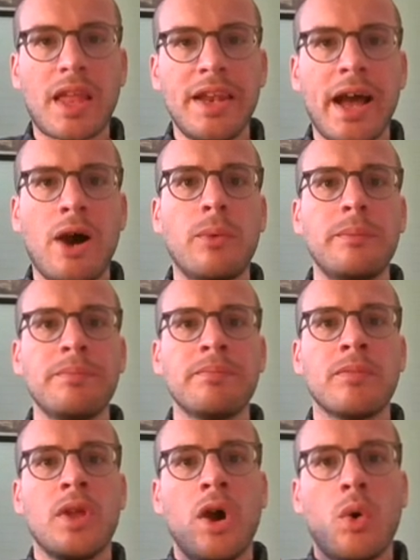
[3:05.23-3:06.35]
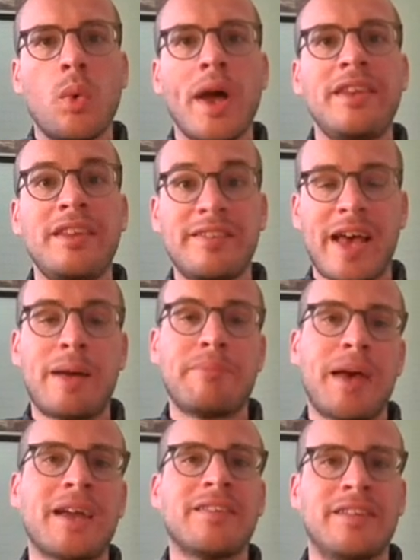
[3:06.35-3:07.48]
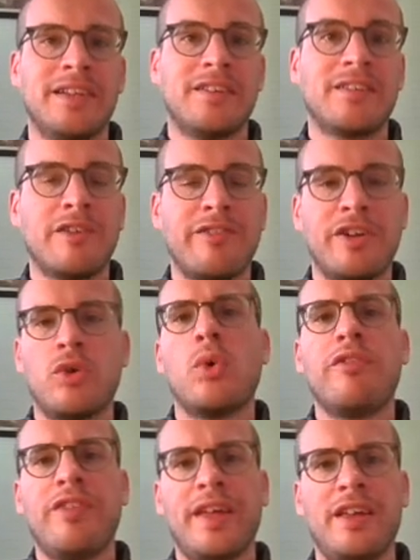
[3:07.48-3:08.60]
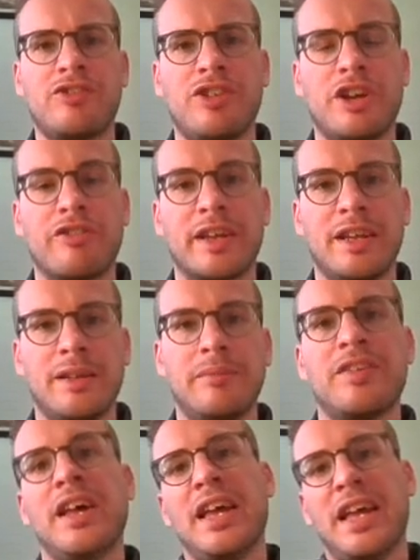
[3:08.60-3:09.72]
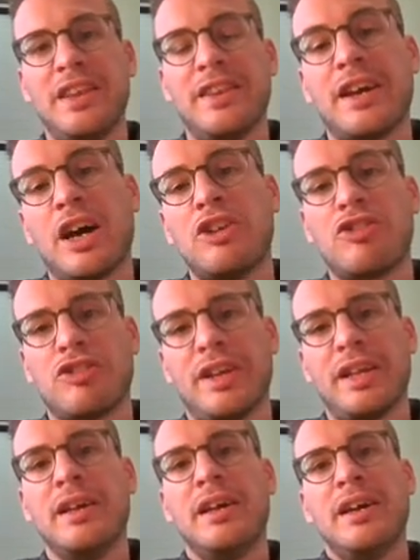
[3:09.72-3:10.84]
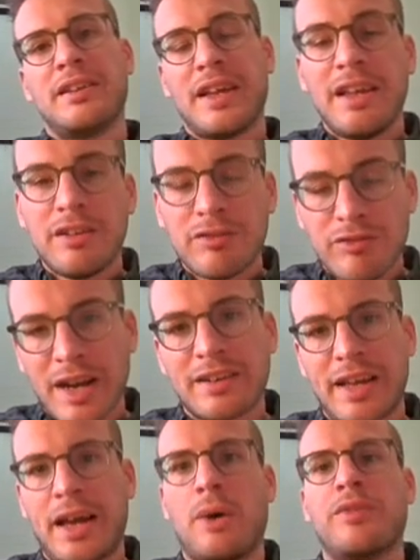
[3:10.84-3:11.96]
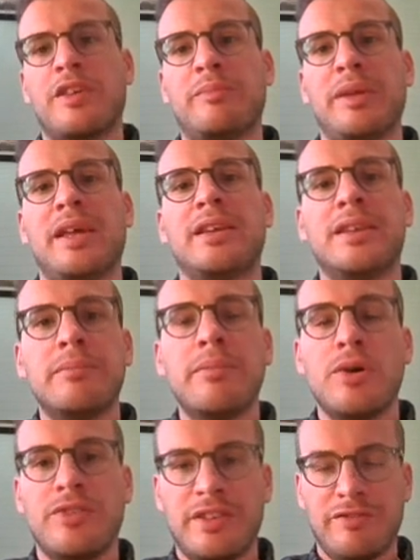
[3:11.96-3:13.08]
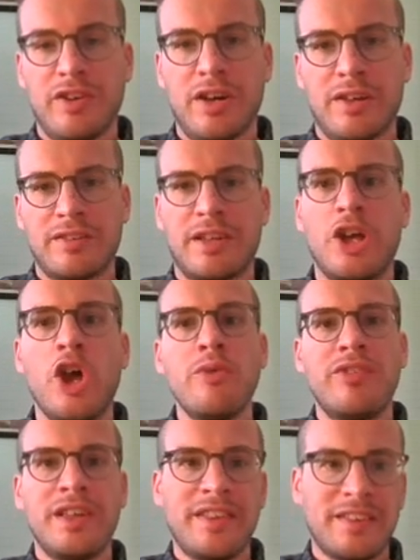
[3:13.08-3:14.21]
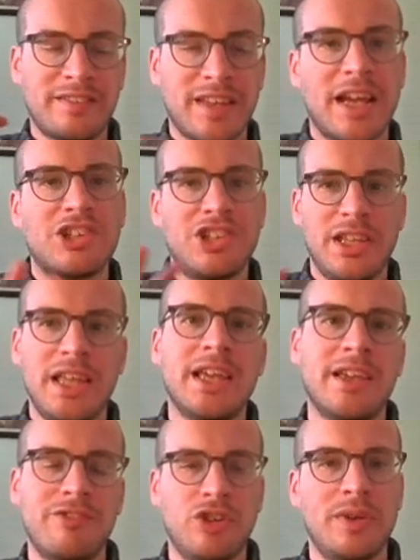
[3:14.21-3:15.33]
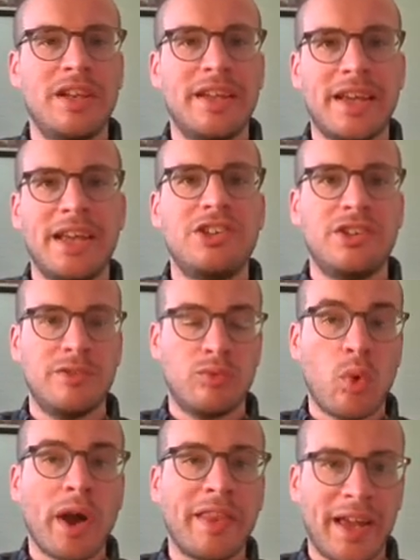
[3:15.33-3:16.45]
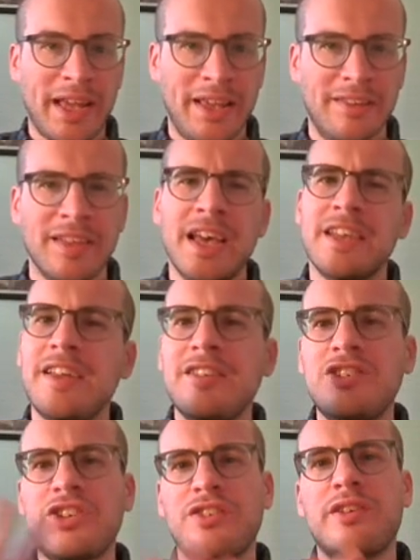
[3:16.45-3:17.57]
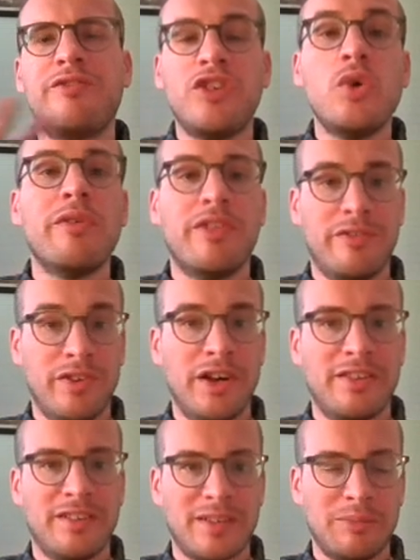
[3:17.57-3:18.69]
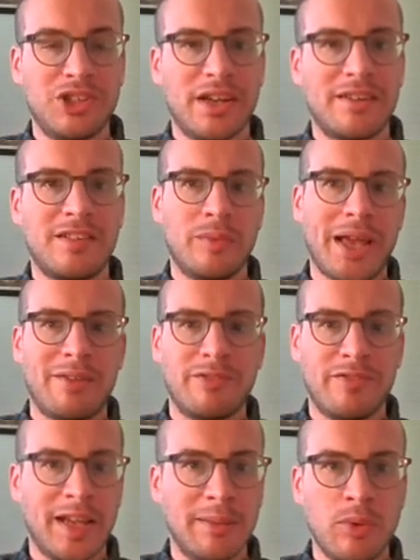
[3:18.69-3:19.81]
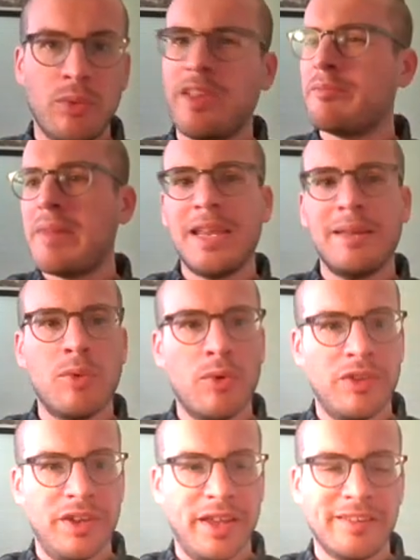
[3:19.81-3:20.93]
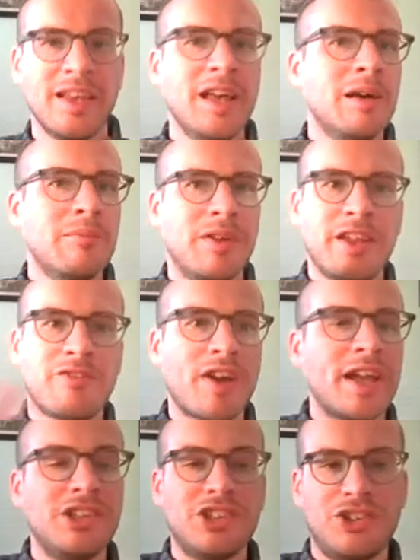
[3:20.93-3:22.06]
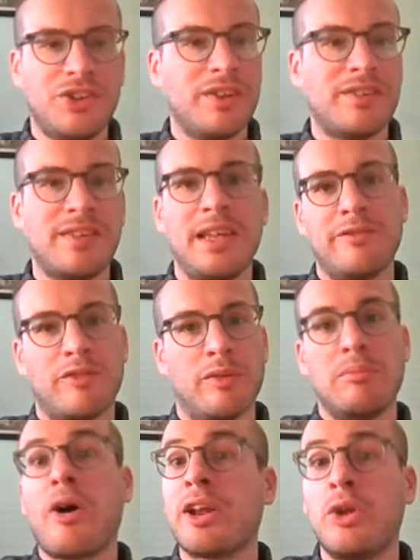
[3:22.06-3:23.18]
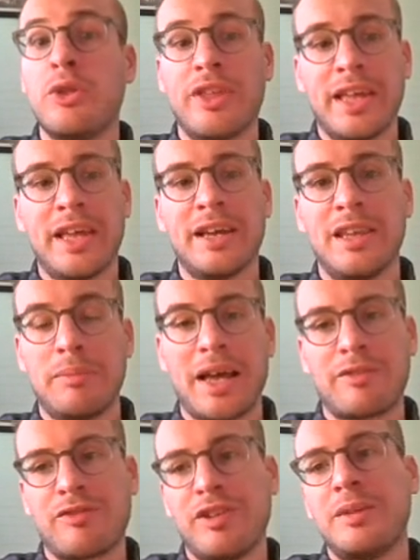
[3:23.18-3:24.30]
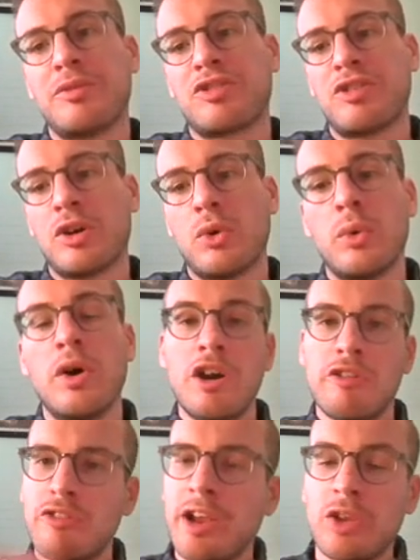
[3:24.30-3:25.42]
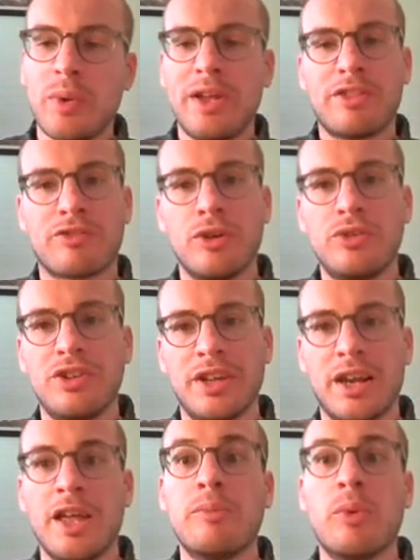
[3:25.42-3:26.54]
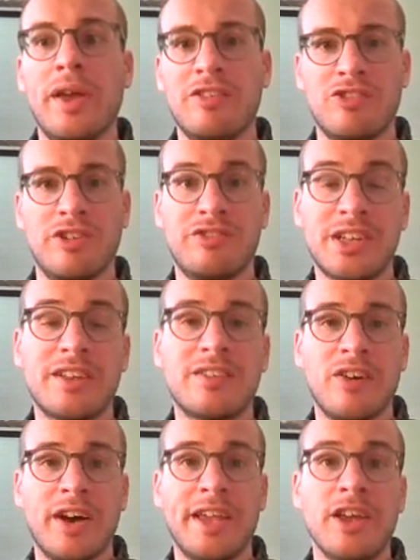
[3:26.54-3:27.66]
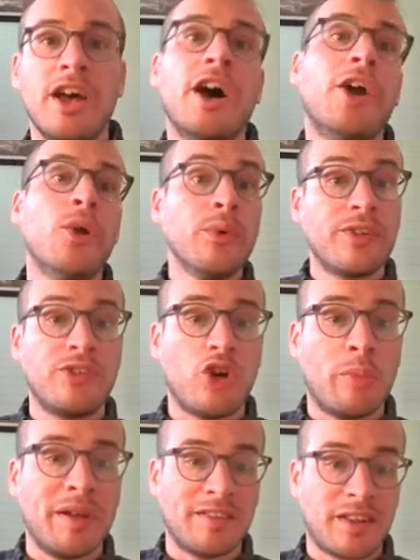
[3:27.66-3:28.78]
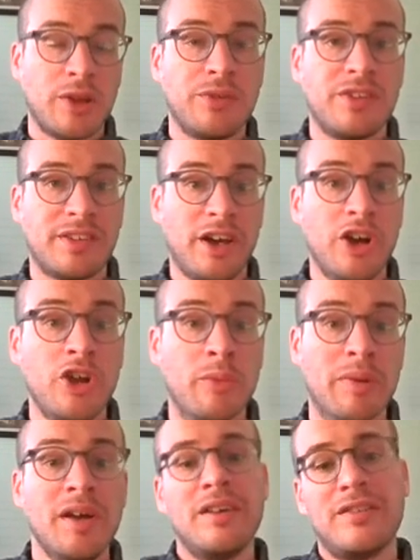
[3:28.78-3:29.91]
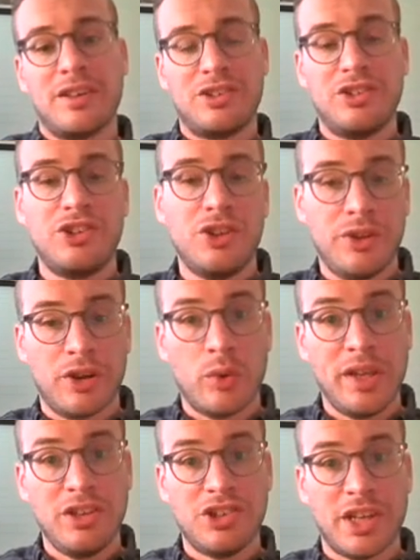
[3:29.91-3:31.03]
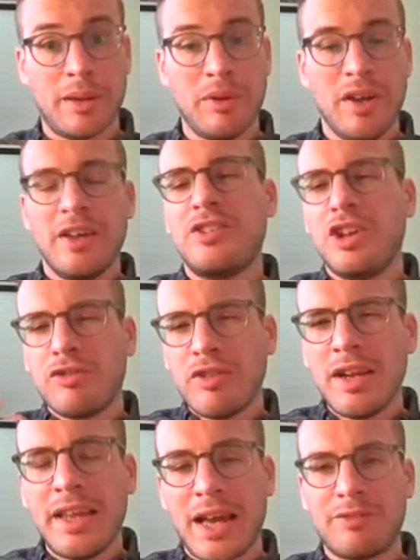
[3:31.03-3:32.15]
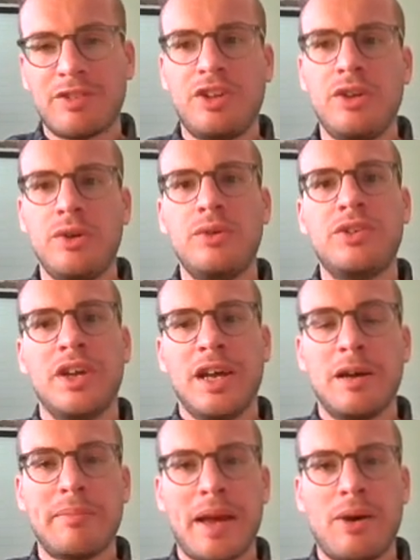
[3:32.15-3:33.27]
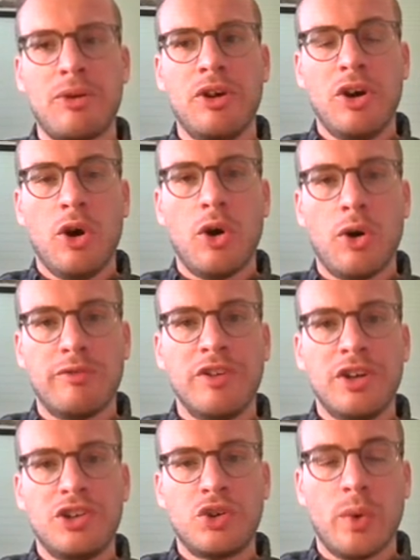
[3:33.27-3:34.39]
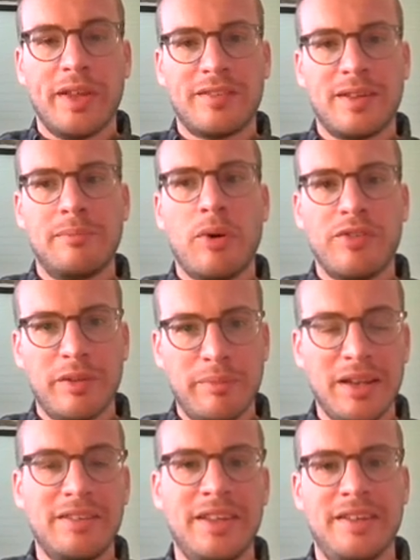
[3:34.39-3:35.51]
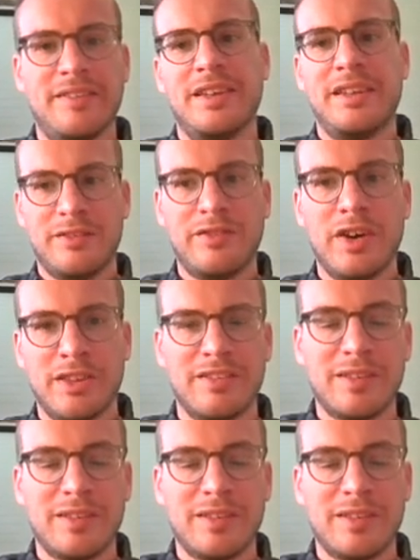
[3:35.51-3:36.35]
Now, when the Tab magazine surveyed all of the history curriculums in the country, they ranked ours as being the most diverse, and hopefully this selection here gives you an indication of why that is. These are just a few of the further subjects that we have available. There's many more than this, but they range, as you can see, from Martin Luther King and the Black Freedom Struggle, right the way through to the global history of genocide, and also topics closer to home, such as Tudor queenship. So you really have a huge amount of choice and possibilities in these further